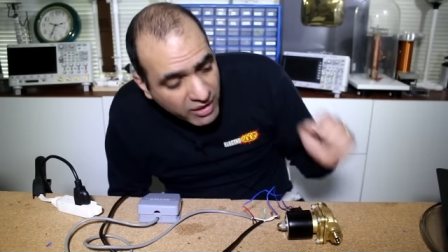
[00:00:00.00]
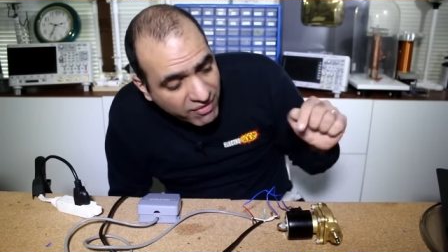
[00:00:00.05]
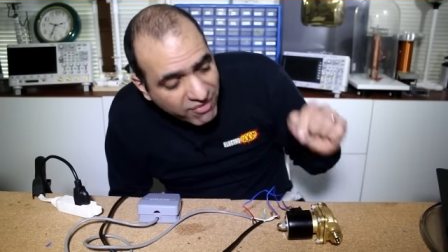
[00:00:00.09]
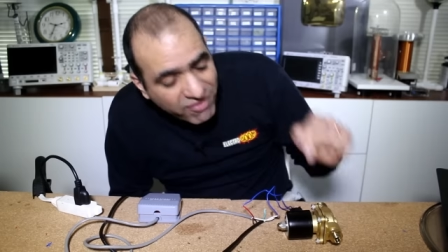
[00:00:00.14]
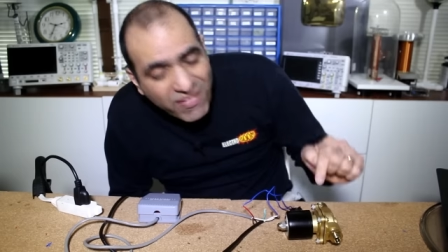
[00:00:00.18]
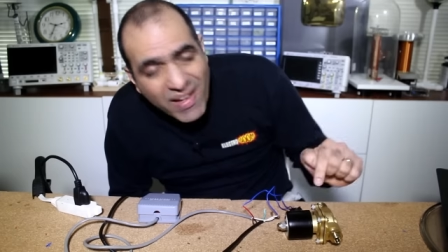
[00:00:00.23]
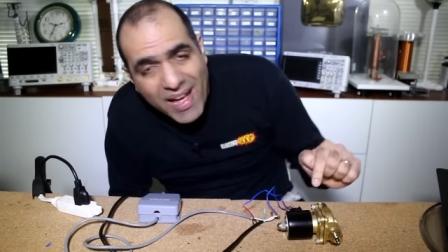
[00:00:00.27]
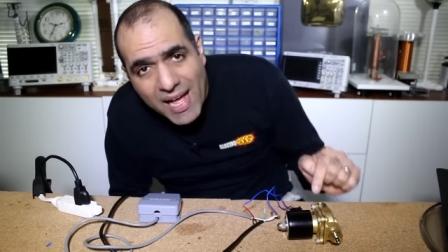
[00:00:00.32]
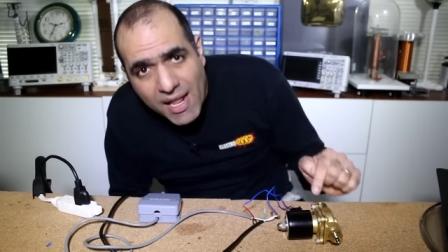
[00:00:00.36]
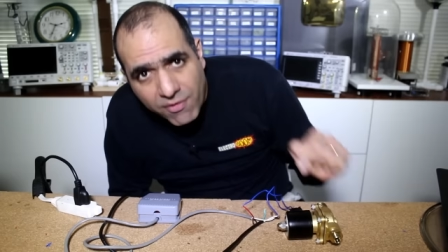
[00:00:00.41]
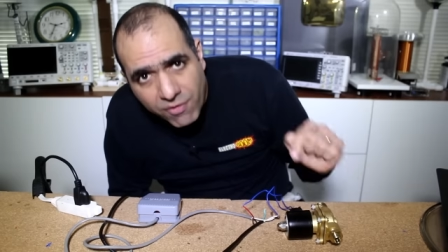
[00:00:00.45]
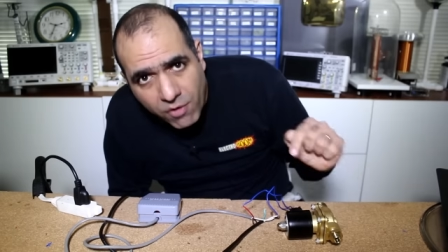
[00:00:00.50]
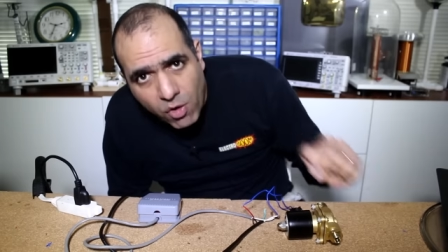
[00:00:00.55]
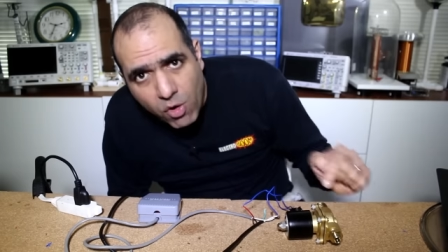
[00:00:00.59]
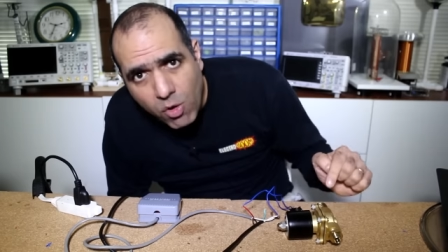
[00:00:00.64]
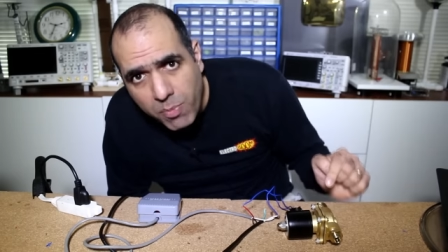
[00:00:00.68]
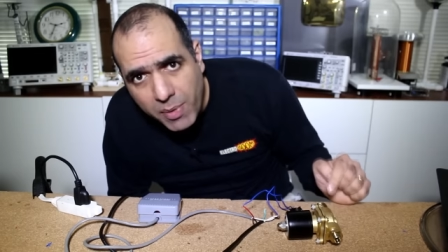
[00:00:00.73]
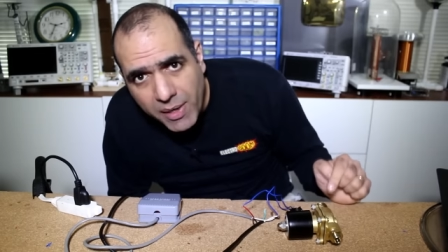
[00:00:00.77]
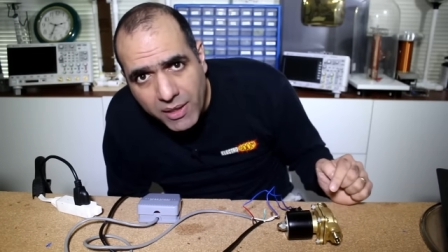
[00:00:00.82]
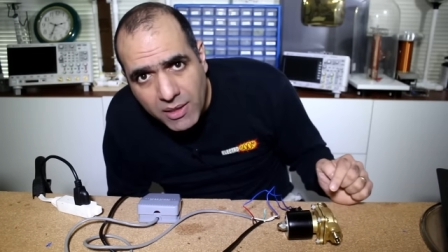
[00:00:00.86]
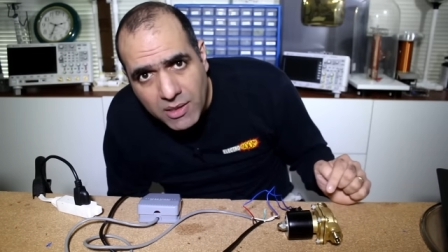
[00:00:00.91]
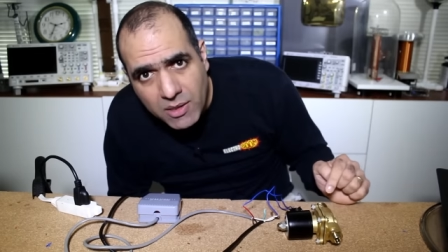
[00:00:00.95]
The valve
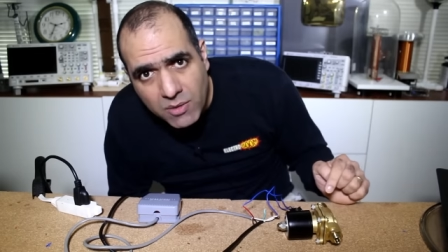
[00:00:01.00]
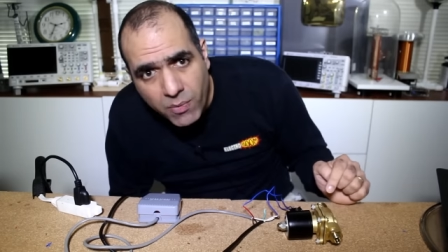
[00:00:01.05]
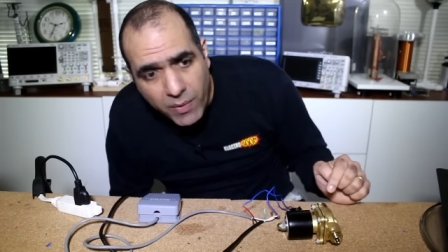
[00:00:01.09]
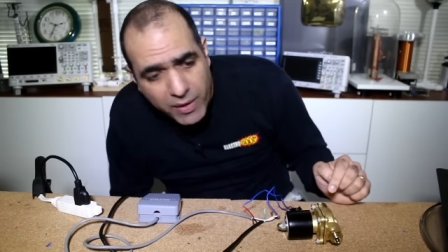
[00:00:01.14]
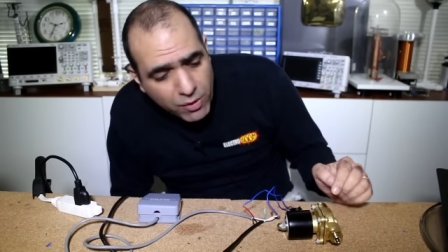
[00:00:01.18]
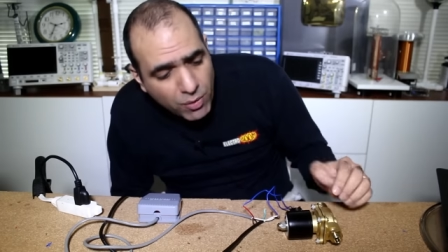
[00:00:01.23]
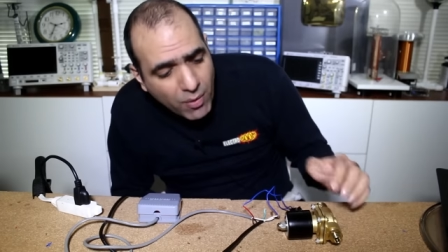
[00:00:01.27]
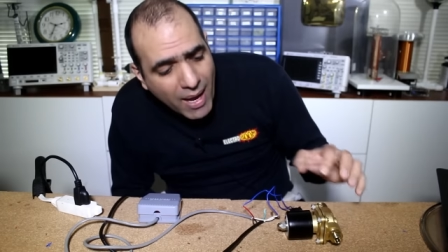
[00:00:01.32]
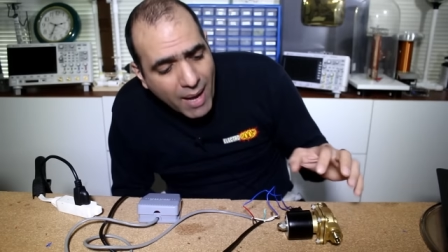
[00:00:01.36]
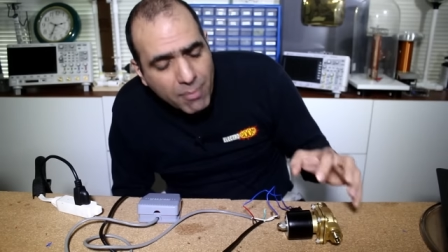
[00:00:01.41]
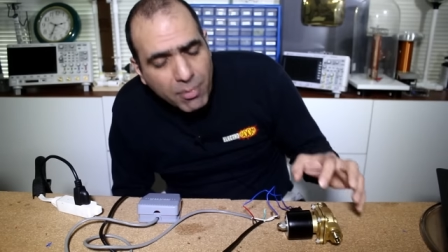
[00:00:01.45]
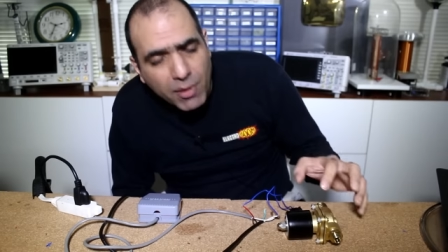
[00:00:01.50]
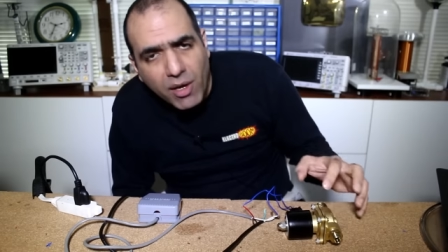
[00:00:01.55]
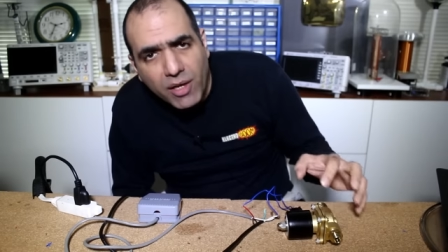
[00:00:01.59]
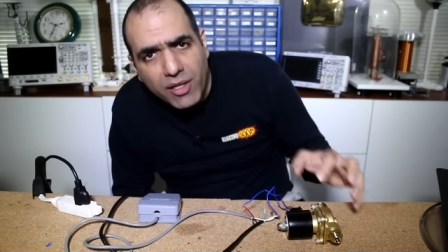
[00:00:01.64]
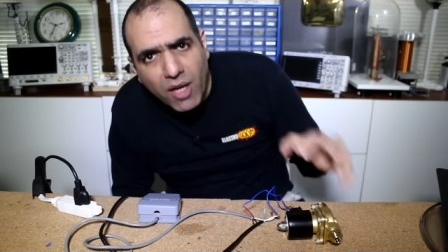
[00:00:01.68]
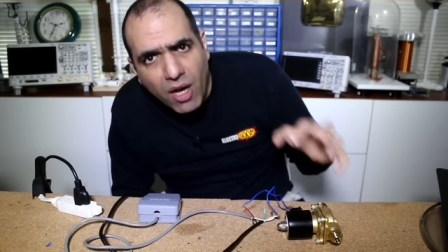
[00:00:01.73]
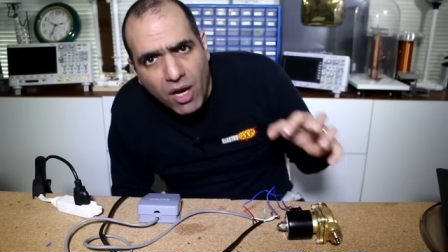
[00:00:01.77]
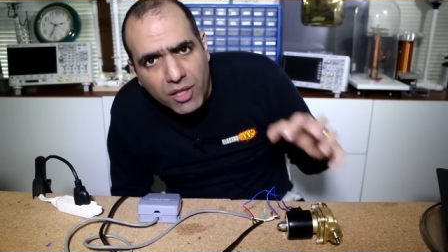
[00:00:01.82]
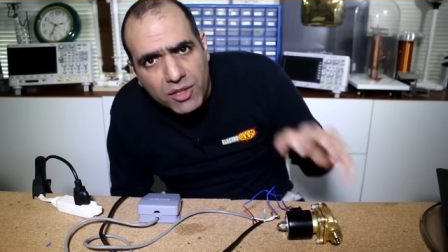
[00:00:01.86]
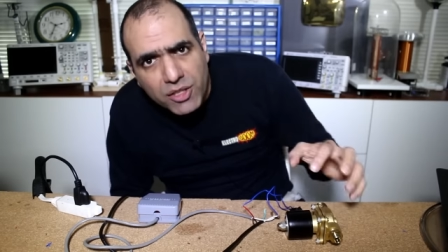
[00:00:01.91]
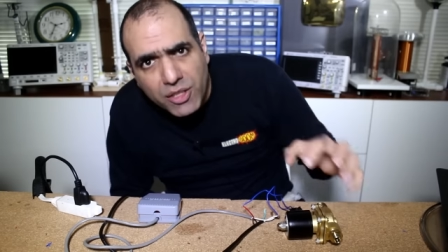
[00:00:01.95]
opens when you apply
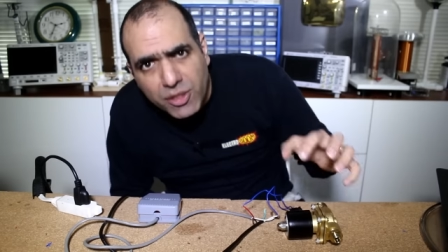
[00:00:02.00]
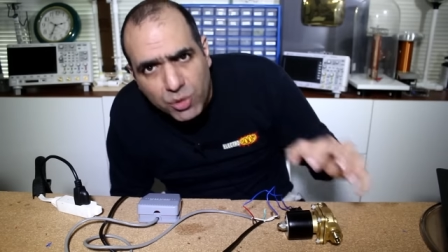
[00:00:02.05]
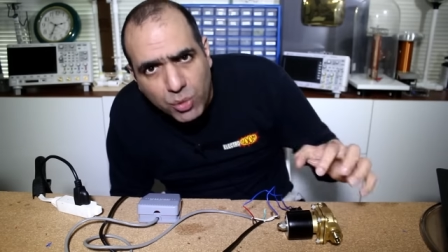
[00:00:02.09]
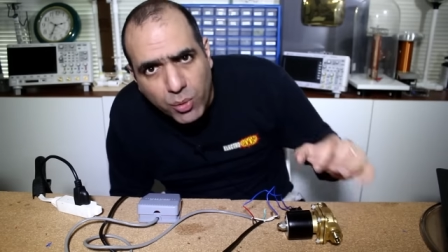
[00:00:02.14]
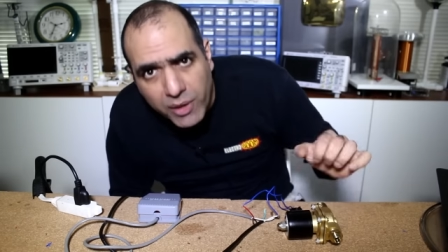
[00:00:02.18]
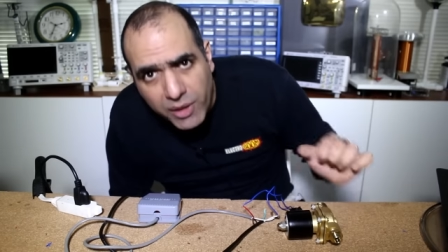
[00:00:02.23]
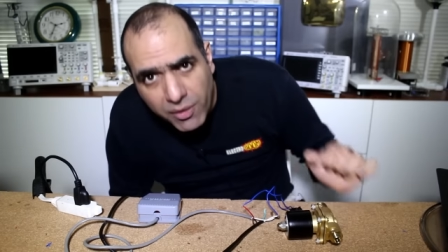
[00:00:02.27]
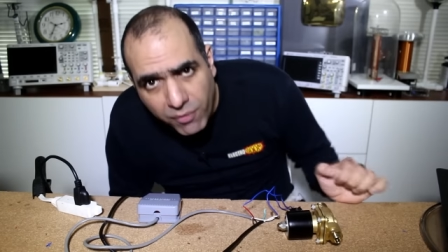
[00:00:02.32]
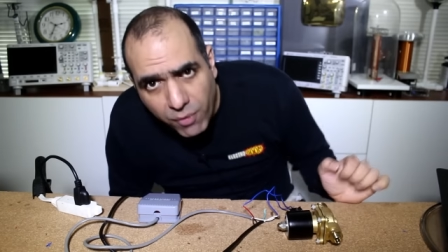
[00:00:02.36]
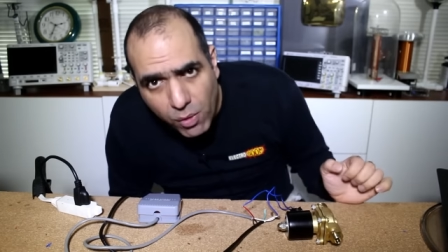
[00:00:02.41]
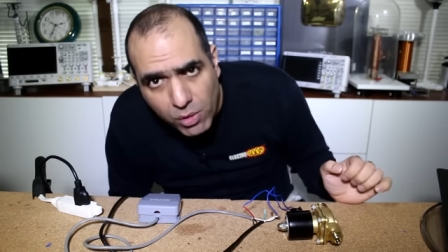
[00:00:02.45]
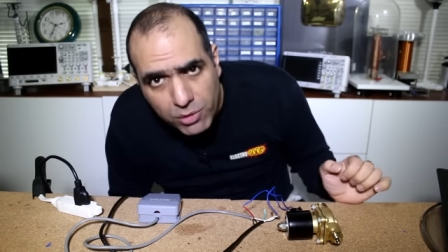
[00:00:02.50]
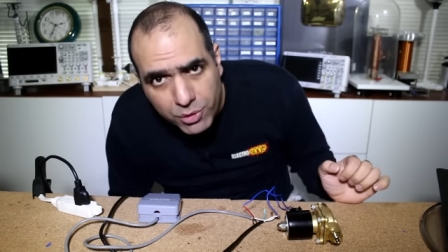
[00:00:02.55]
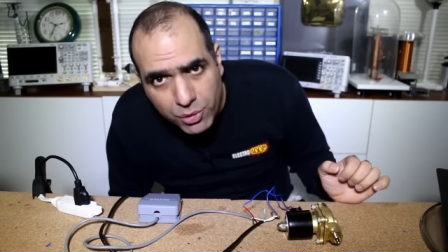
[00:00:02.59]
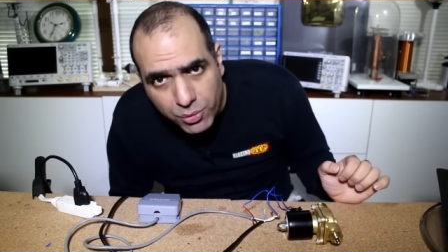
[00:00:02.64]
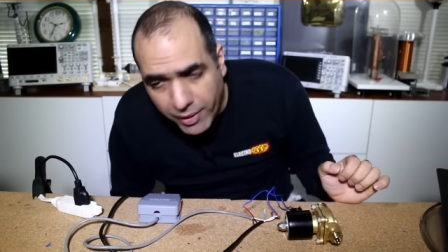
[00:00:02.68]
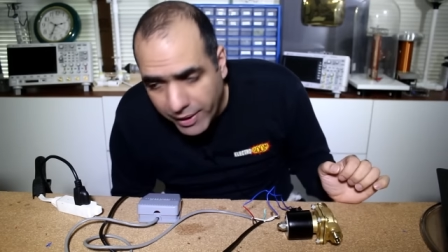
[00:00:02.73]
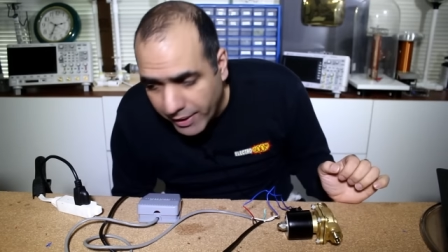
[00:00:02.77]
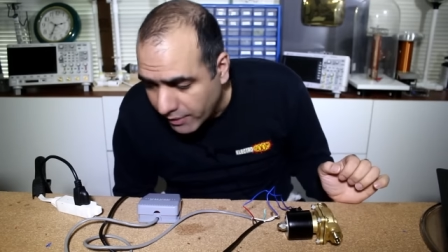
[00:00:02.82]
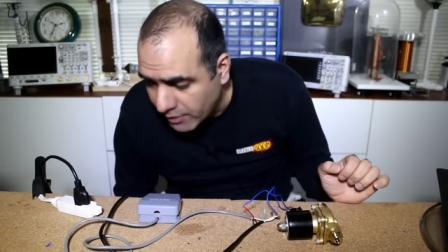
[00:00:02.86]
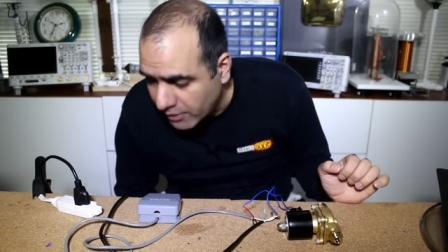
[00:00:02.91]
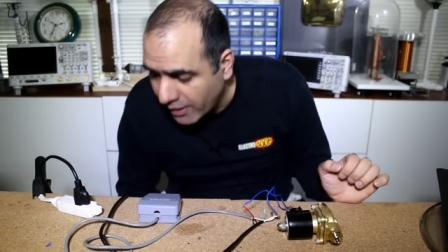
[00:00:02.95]
120 volt to
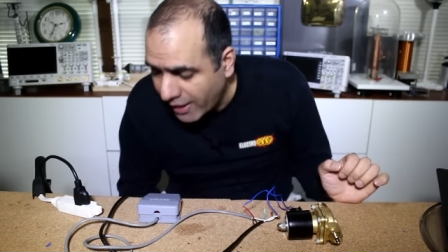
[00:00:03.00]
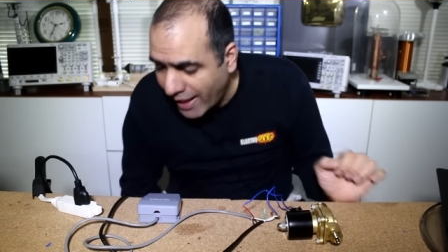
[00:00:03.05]
it,